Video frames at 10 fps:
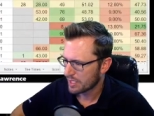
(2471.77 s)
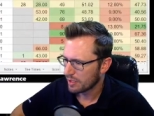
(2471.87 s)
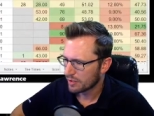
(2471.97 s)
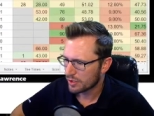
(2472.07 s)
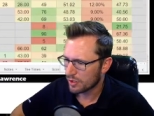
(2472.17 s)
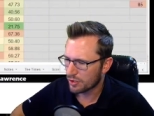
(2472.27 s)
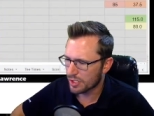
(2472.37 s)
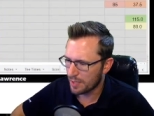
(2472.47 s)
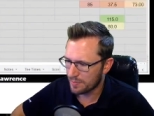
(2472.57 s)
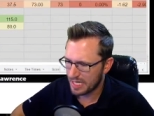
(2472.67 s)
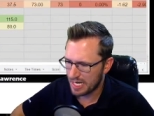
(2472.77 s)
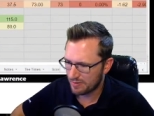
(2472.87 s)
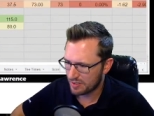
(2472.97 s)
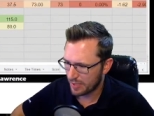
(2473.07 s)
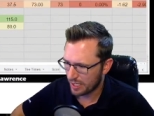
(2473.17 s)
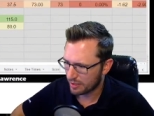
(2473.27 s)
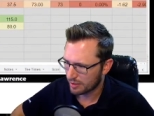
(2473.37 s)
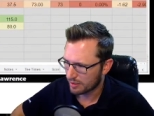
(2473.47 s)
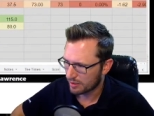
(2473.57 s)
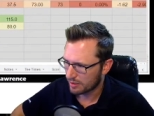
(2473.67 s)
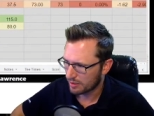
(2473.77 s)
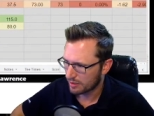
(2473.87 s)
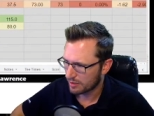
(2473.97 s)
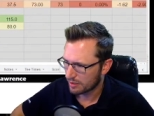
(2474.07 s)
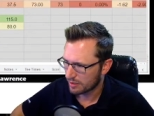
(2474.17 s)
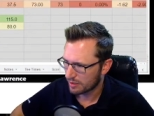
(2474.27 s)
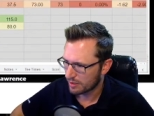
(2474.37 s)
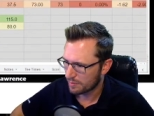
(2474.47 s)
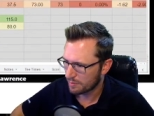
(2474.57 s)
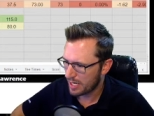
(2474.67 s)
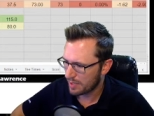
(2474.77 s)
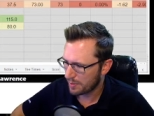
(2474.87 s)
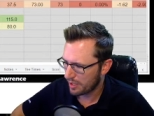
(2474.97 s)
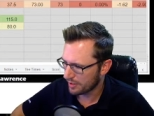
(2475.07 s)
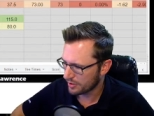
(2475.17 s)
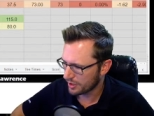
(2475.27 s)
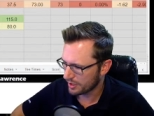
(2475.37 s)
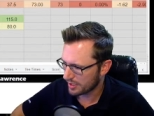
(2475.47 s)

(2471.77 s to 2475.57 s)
So there's an update I have to make. My apologies.